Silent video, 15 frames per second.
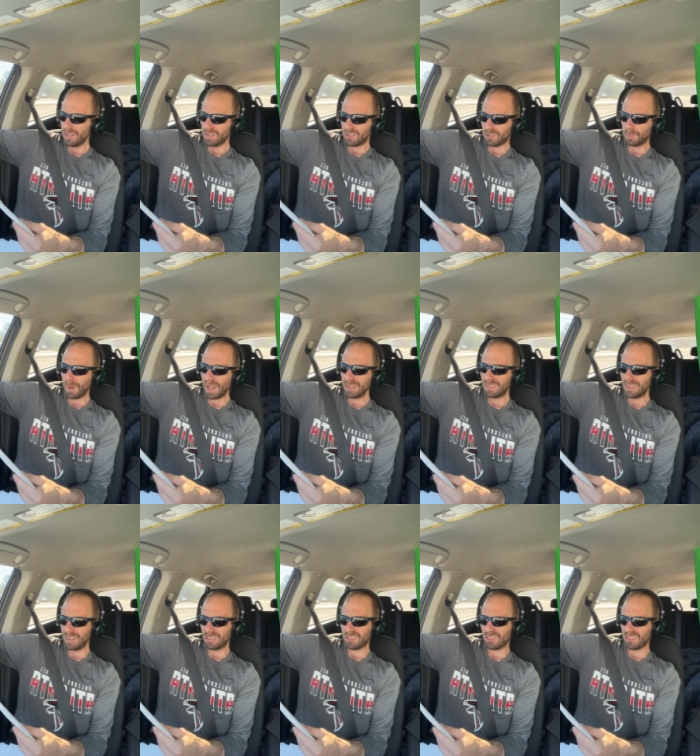Despite
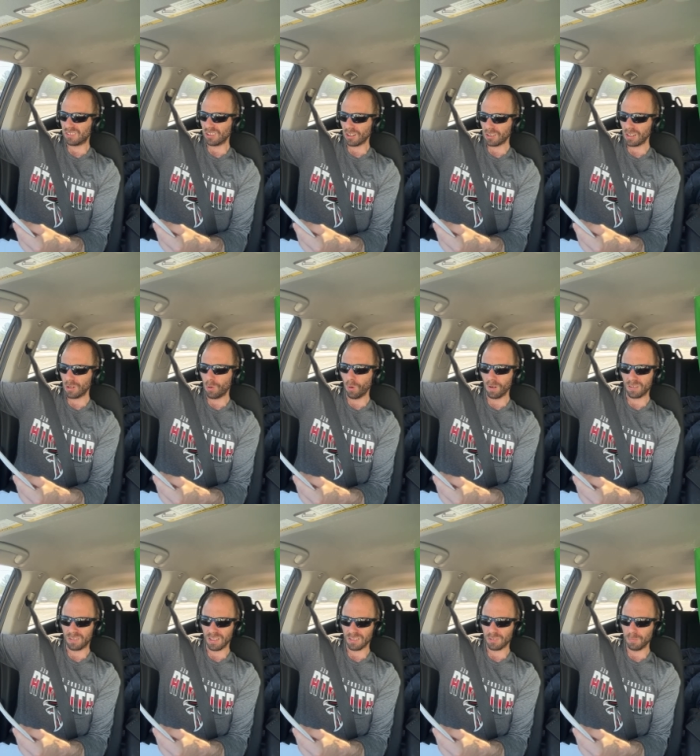this, the Circuit
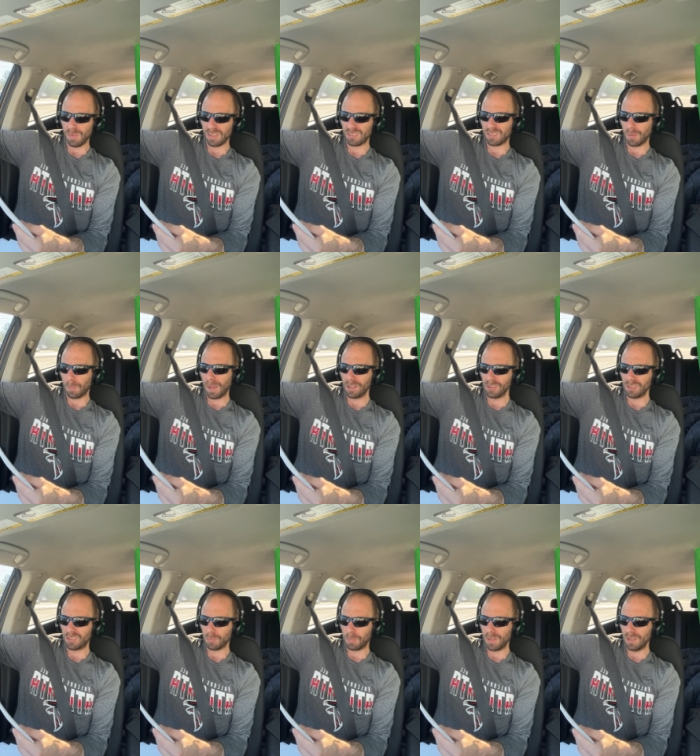Court dismissed
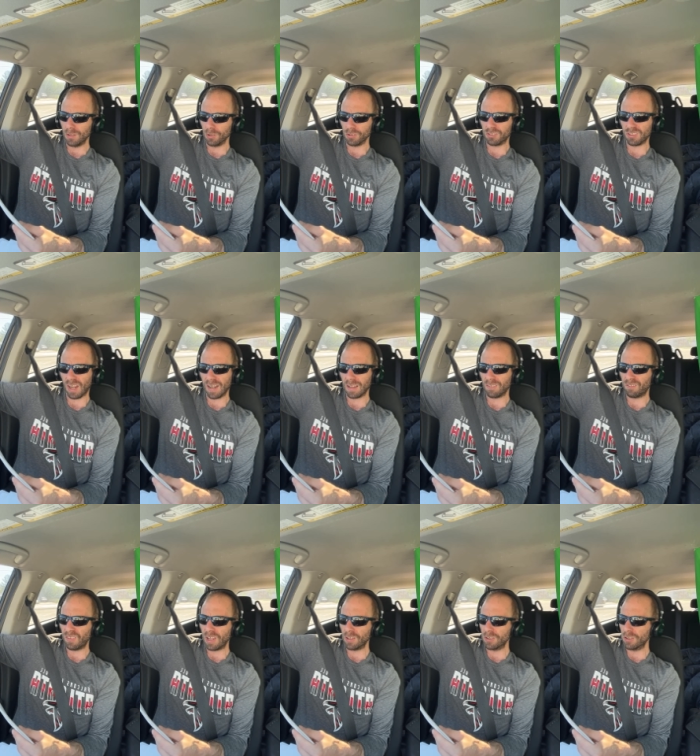appellant's appeal, citing
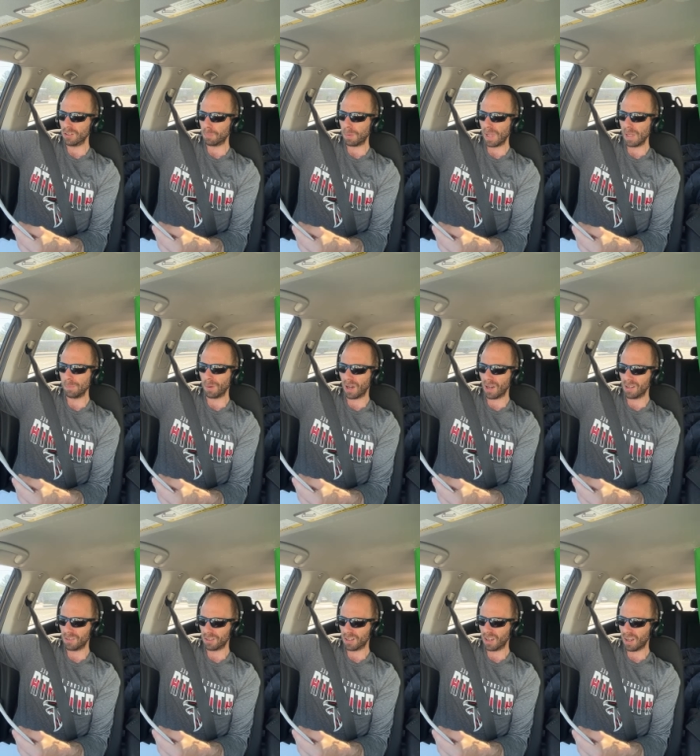failure to pay
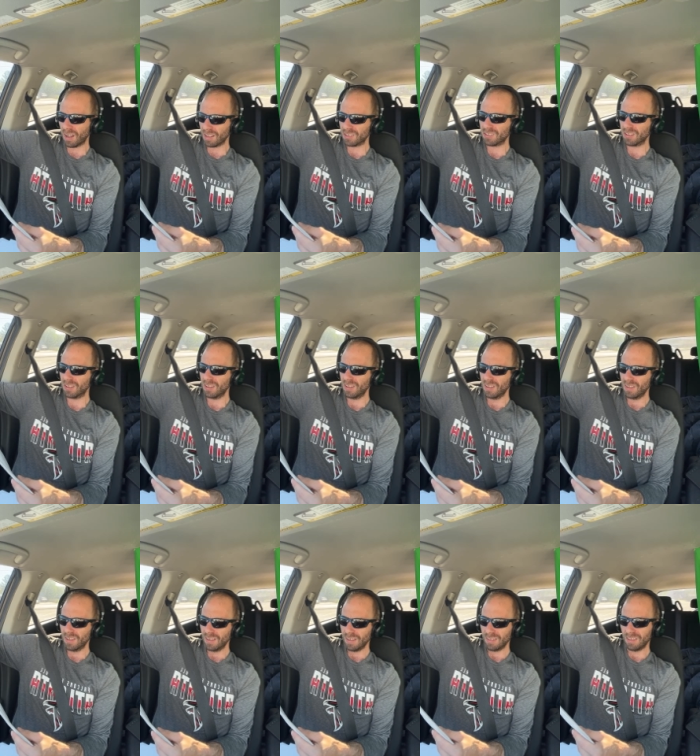bond or cost.
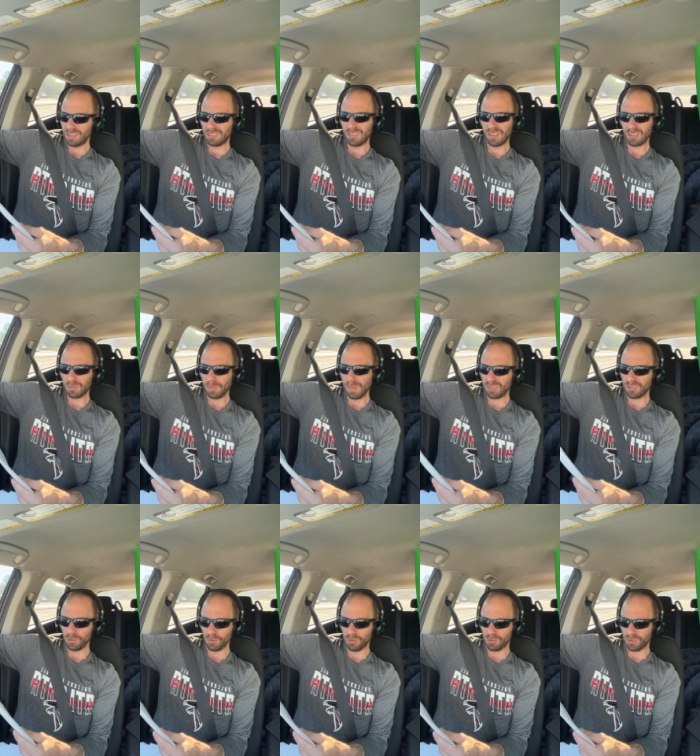This
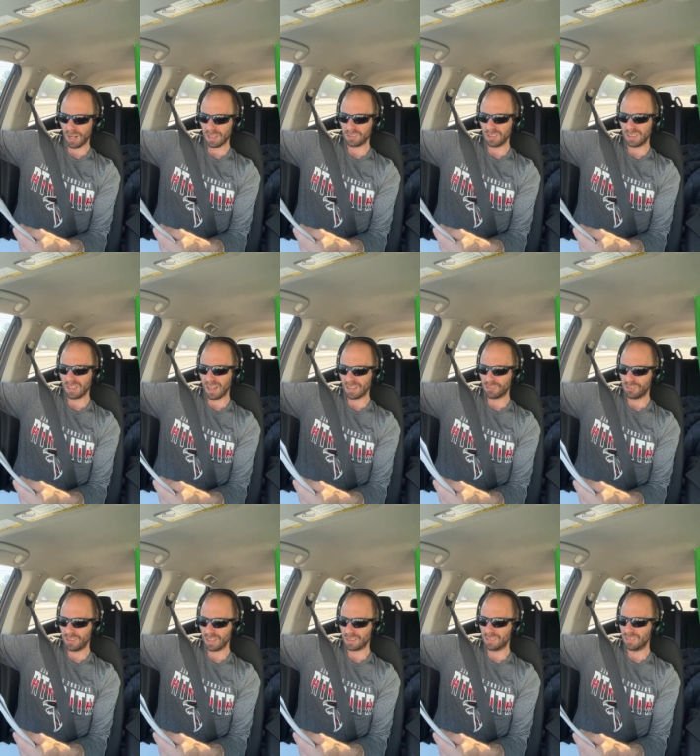dismissal directly
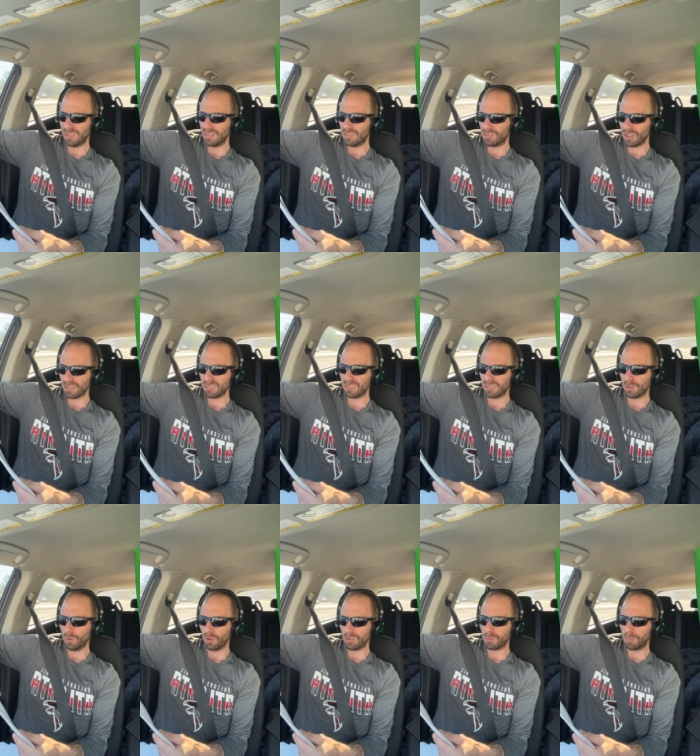contradicted the Justice
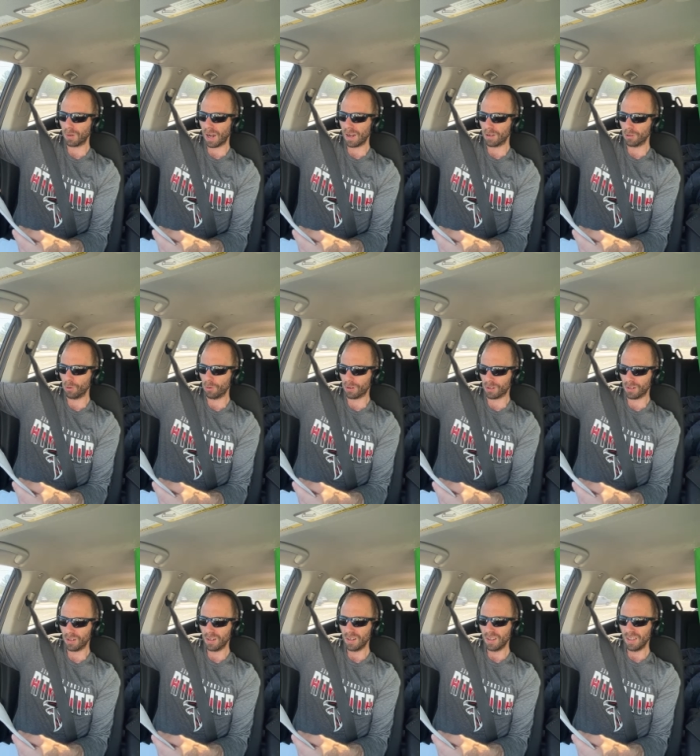Court's prior order
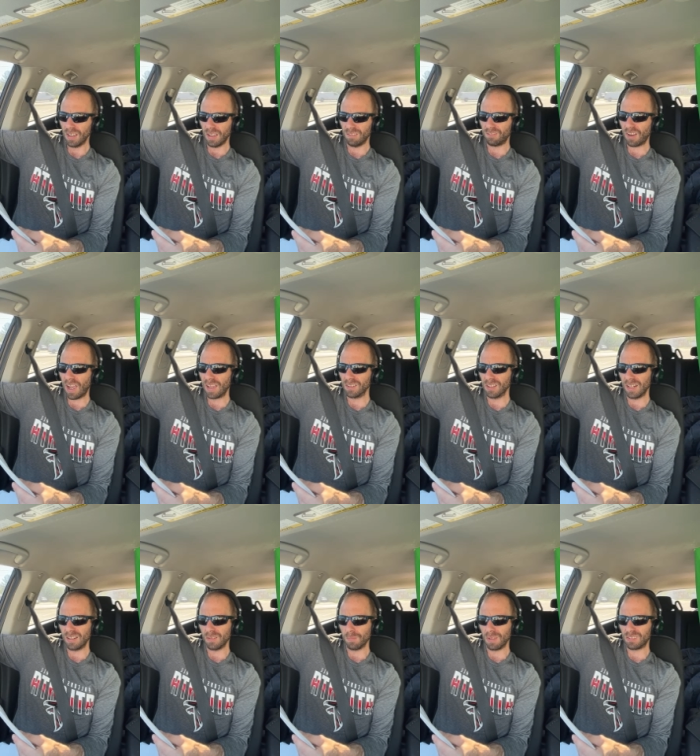and
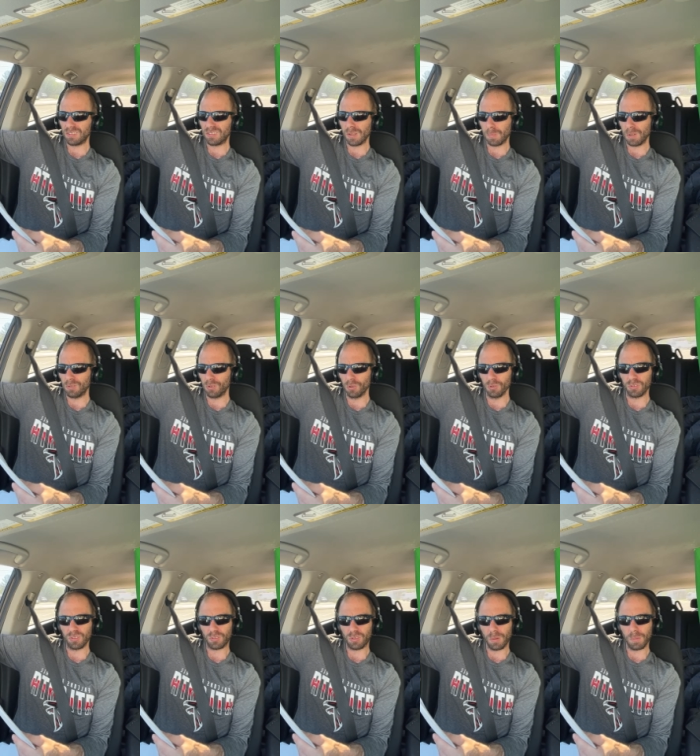violated Mississippi
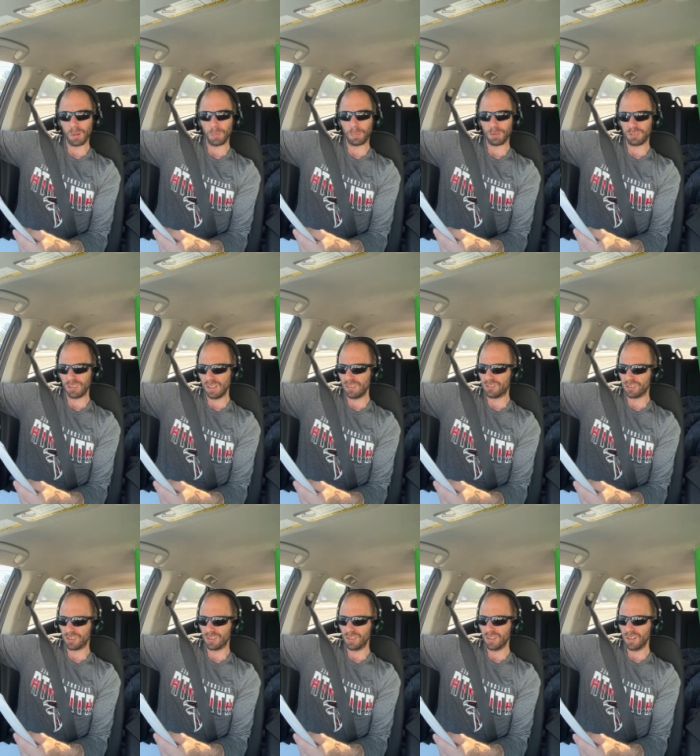Rules of Criminal
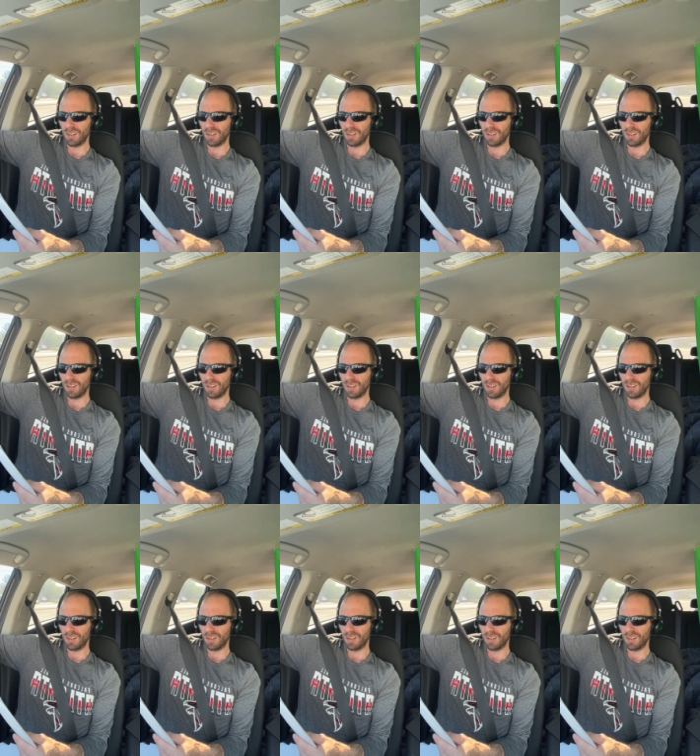Procedure,